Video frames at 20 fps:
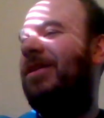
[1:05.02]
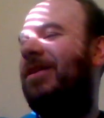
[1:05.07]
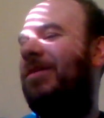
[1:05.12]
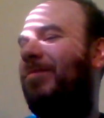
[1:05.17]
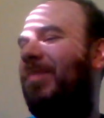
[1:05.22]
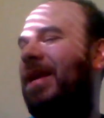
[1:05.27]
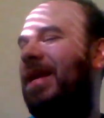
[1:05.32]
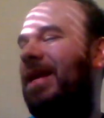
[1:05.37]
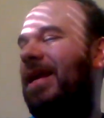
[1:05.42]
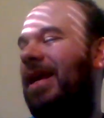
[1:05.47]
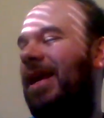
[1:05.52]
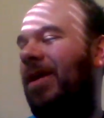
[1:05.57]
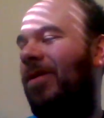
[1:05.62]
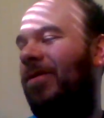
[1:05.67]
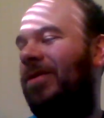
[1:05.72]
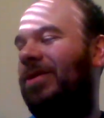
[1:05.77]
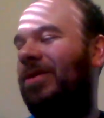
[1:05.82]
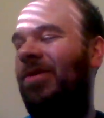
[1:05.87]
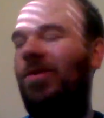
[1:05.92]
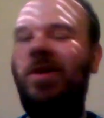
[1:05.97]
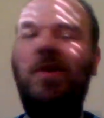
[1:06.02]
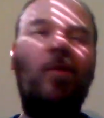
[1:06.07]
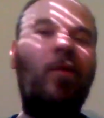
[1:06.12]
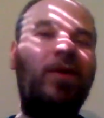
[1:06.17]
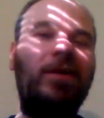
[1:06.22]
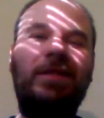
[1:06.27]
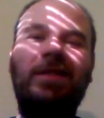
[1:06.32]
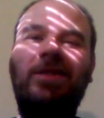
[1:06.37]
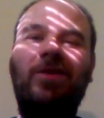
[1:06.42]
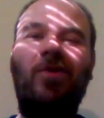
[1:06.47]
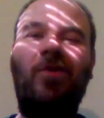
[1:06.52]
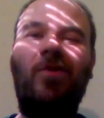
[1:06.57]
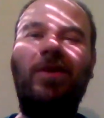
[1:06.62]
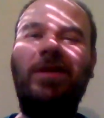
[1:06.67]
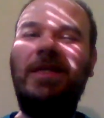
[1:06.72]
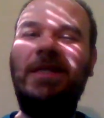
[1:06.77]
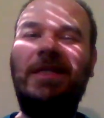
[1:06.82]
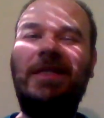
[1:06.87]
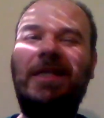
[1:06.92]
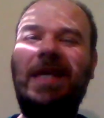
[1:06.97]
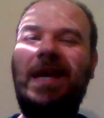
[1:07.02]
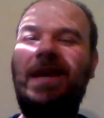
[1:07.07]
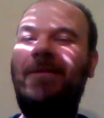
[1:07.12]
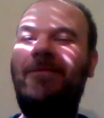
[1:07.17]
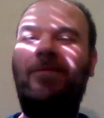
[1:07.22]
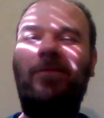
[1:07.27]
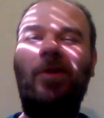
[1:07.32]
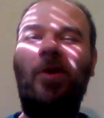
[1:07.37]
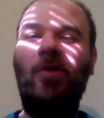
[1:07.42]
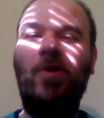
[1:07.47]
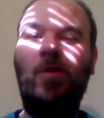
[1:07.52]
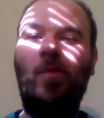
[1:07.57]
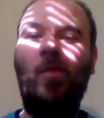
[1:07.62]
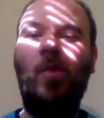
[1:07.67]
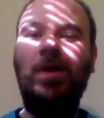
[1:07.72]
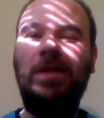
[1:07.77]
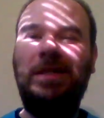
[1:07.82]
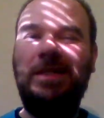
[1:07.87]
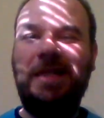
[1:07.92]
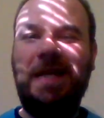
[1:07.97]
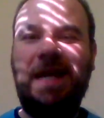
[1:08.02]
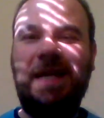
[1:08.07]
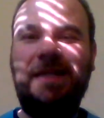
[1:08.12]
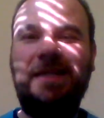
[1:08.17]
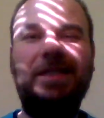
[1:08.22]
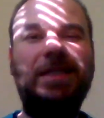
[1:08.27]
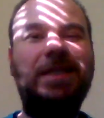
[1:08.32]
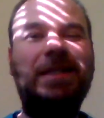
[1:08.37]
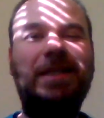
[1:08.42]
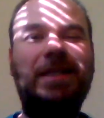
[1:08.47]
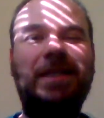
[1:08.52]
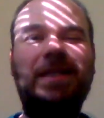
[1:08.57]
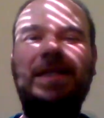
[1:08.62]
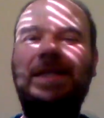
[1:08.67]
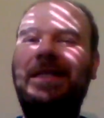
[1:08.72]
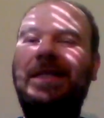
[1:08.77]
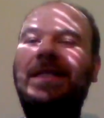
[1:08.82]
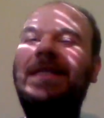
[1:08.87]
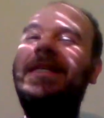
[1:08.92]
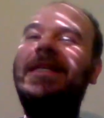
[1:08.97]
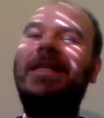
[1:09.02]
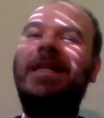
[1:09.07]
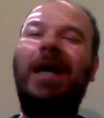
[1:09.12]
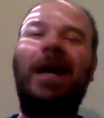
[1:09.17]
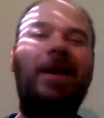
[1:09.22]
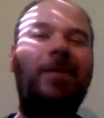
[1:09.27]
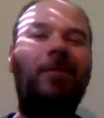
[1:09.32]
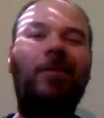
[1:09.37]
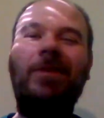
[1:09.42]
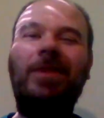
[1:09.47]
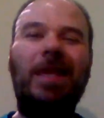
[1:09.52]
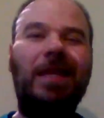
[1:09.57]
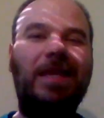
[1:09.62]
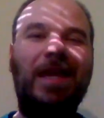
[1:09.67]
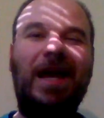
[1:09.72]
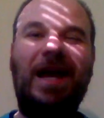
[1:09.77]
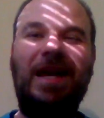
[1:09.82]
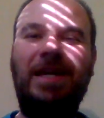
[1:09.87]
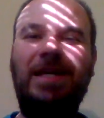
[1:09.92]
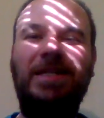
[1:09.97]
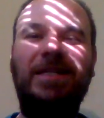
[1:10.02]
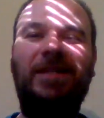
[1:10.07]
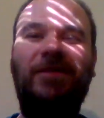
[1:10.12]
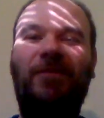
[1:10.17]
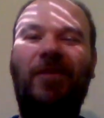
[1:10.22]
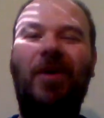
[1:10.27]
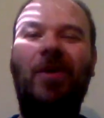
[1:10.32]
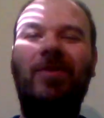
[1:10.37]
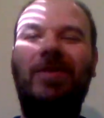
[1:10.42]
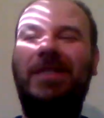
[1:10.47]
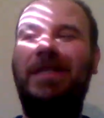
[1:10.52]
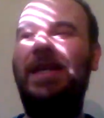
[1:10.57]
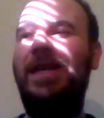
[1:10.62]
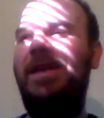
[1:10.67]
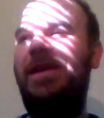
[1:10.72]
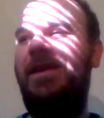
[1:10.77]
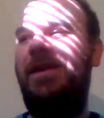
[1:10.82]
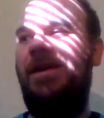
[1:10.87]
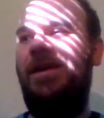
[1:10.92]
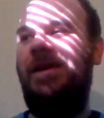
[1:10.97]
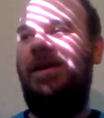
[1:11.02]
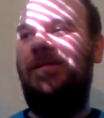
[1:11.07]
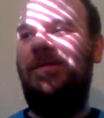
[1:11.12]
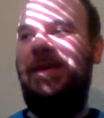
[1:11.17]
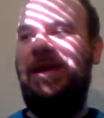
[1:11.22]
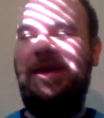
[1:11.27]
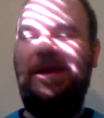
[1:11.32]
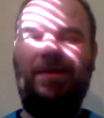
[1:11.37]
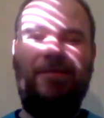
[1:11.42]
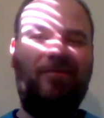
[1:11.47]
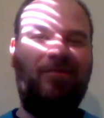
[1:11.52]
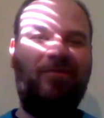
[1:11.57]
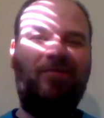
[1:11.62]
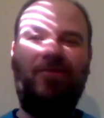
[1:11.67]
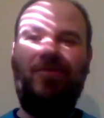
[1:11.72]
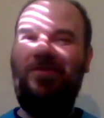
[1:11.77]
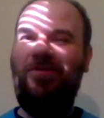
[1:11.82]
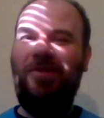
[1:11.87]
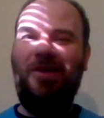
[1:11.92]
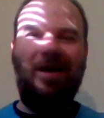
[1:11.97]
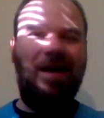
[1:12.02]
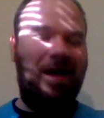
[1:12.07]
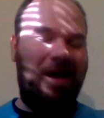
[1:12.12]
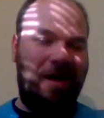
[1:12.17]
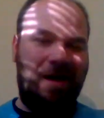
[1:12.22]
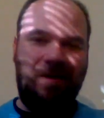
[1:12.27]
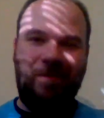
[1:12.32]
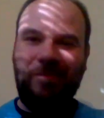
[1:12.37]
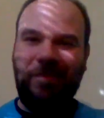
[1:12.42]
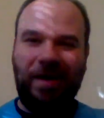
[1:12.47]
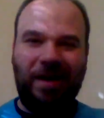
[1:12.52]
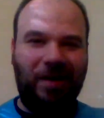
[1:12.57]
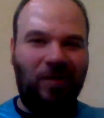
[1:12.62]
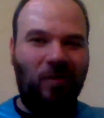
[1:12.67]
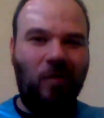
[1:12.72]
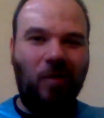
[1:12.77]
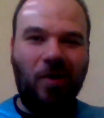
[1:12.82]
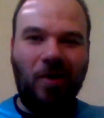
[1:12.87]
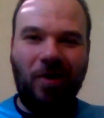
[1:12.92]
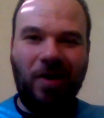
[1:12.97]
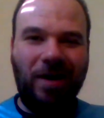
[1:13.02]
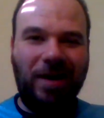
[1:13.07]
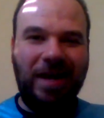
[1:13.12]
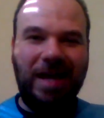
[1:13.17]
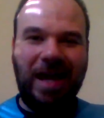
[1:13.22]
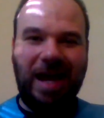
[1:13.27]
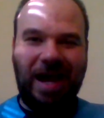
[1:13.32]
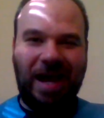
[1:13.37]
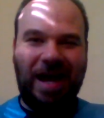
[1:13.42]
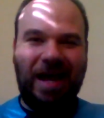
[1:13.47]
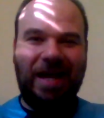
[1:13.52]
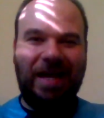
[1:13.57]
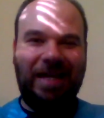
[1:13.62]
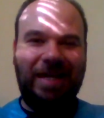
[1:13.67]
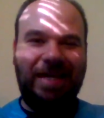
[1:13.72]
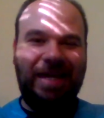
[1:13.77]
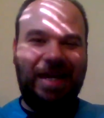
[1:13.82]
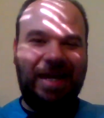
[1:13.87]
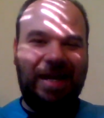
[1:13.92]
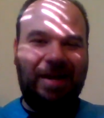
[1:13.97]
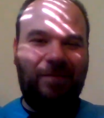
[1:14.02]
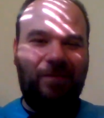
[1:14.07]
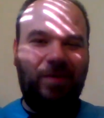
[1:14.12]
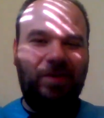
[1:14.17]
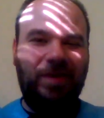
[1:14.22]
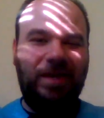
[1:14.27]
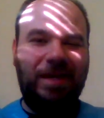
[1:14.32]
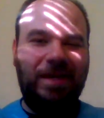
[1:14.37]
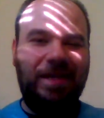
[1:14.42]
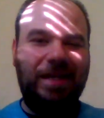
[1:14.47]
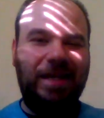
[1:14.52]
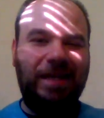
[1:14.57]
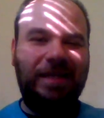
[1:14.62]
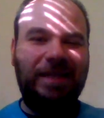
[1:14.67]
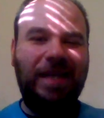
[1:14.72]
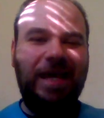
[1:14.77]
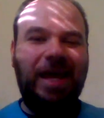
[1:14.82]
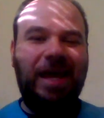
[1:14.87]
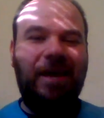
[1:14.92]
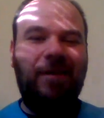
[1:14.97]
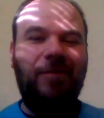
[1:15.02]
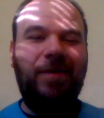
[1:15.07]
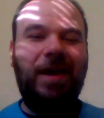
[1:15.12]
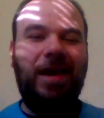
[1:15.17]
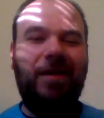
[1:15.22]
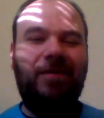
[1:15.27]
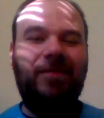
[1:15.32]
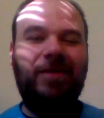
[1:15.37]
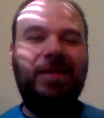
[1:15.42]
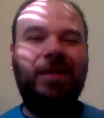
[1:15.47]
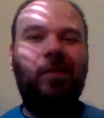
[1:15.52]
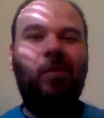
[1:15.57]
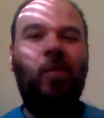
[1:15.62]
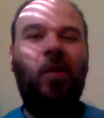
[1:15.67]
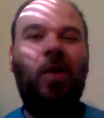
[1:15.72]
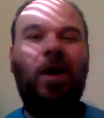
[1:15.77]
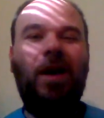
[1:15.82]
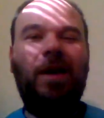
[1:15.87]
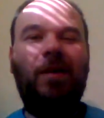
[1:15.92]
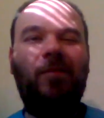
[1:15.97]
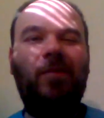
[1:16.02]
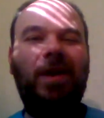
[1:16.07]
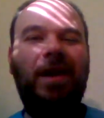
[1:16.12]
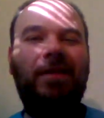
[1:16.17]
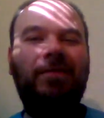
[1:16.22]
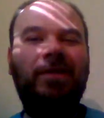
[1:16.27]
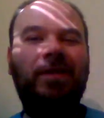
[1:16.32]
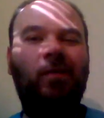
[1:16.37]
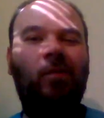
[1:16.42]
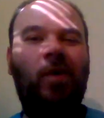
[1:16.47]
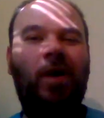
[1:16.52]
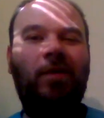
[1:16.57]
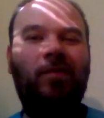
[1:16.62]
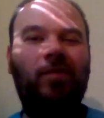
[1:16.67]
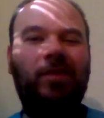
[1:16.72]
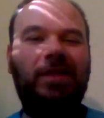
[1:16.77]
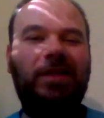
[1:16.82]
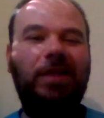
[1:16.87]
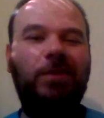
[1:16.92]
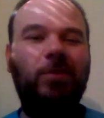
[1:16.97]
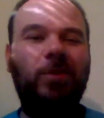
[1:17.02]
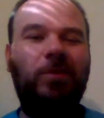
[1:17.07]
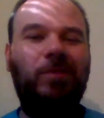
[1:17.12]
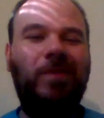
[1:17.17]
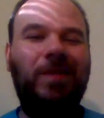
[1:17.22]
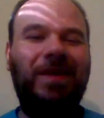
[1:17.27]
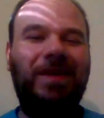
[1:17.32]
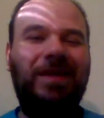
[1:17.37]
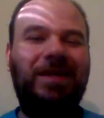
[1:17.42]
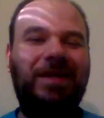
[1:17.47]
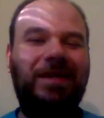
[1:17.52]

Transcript: Beating Arizona wasn't going to save Logan Woodside's time with the Titans, folks. Oh man. Oh my word. Yeah, I cannot believe this. And we had some and we have some wide receivers being